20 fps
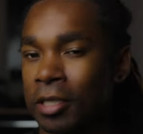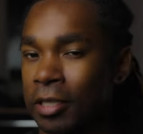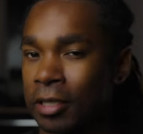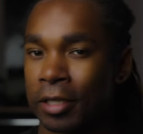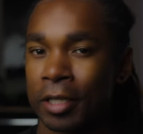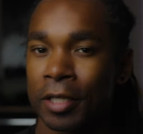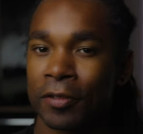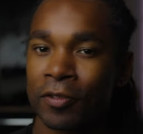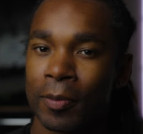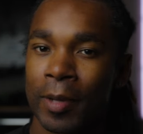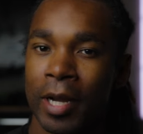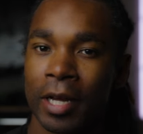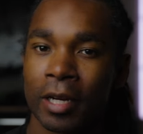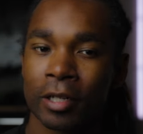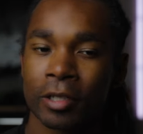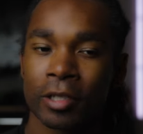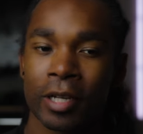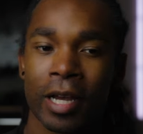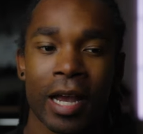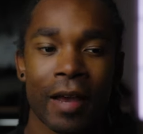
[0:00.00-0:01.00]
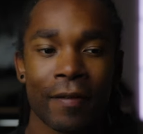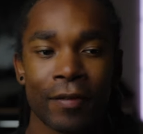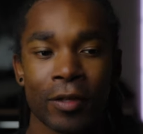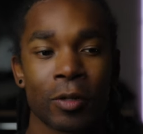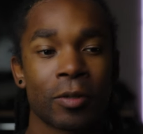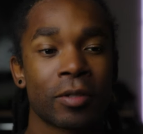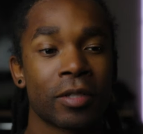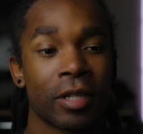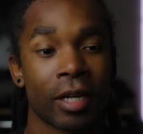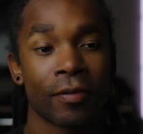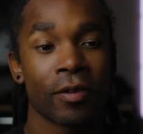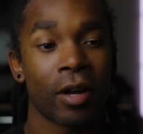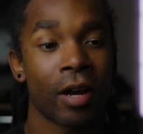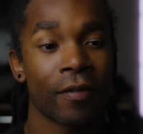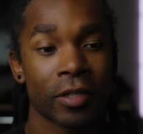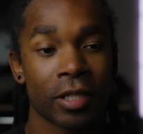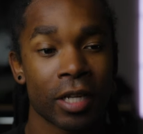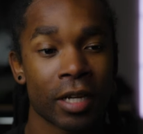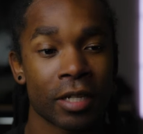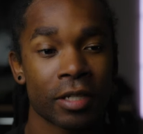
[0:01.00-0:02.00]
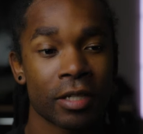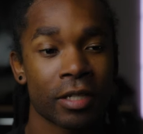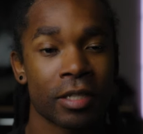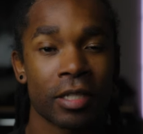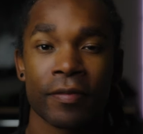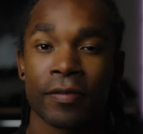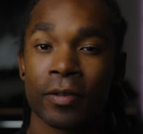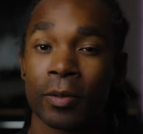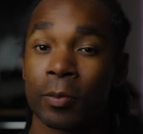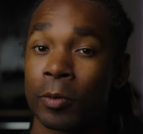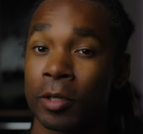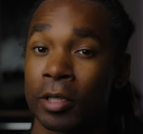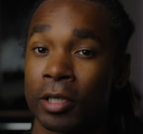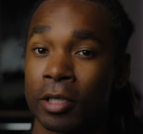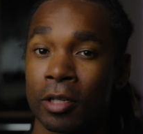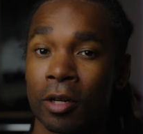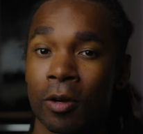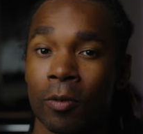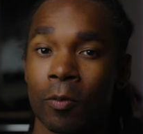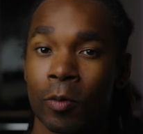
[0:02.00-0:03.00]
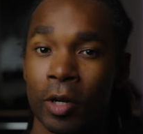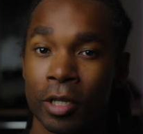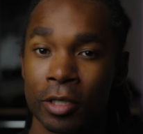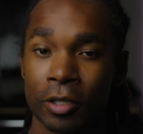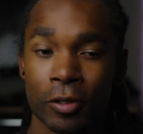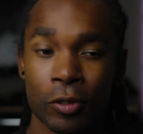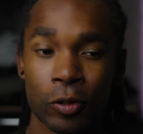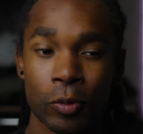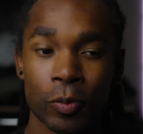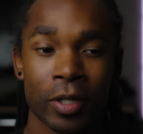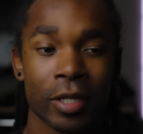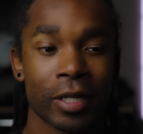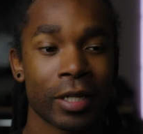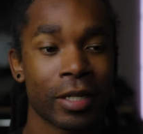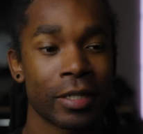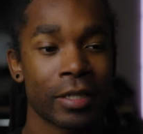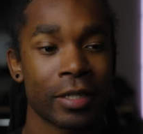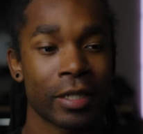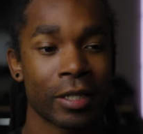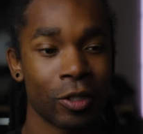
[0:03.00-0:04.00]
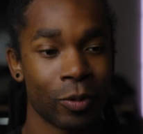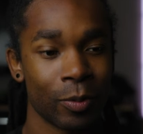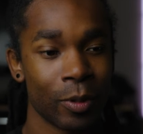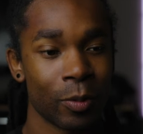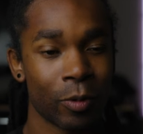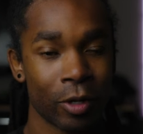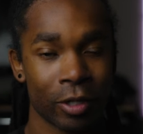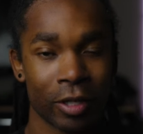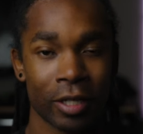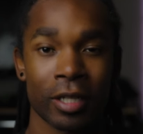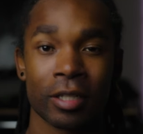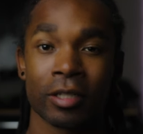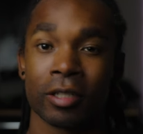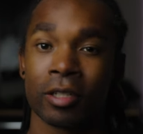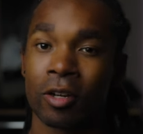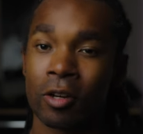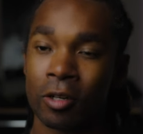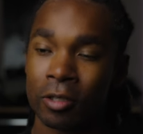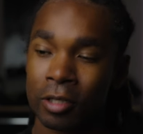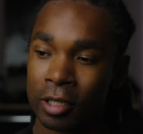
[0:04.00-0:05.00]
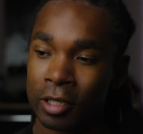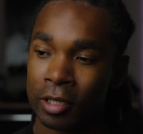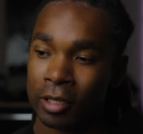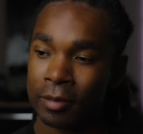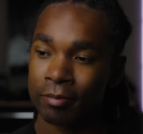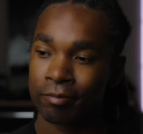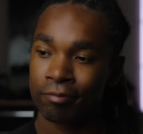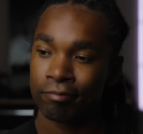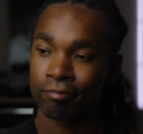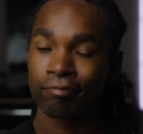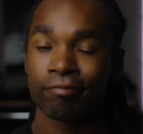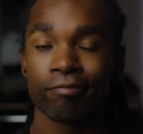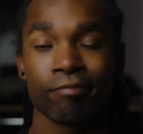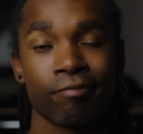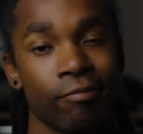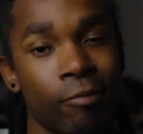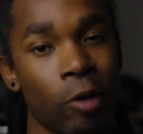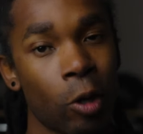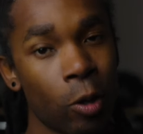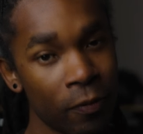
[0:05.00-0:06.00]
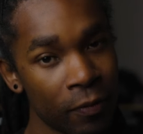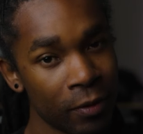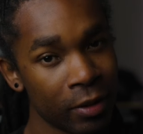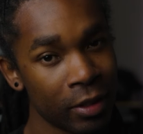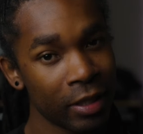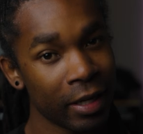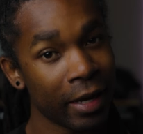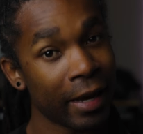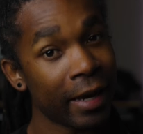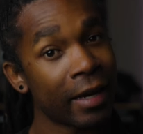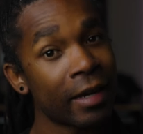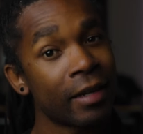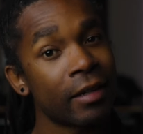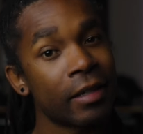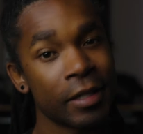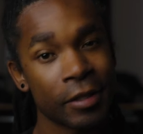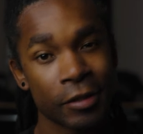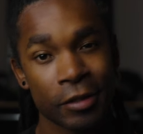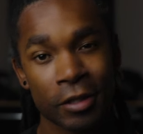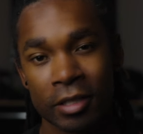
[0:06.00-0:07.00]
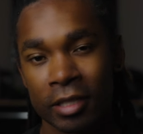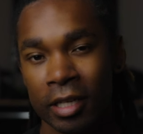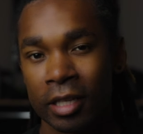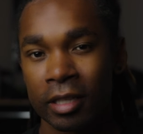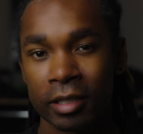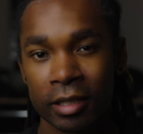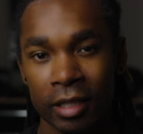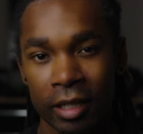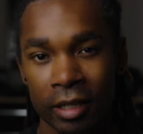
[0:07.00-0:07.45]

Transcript: is just a good reminder to have those tough conversations even when you don't want to, because it'll be worth it in the long term, hopefully, and easier said than